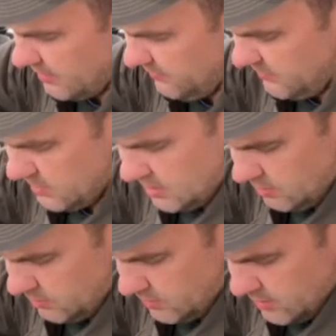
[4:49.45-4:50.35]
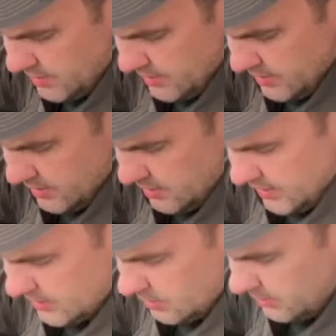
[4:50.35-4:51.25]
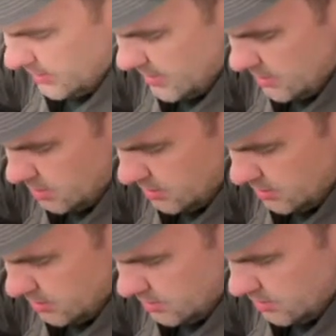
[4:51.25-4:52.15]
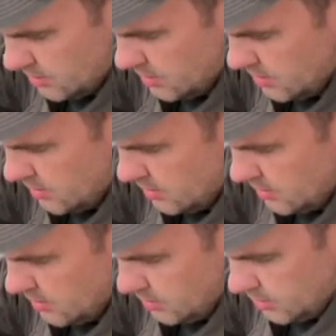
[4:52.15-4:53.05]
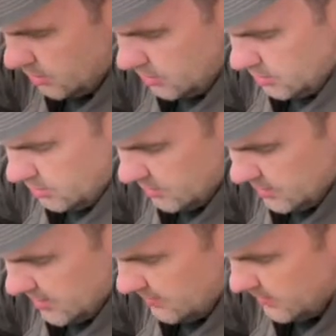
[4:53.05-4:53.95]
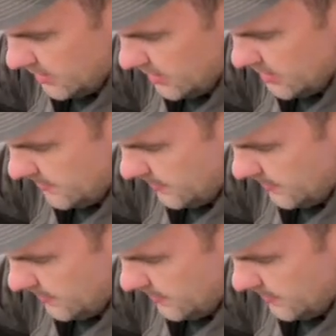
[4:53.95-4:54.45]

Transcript: If you don't, that's okay. You can do it the same day.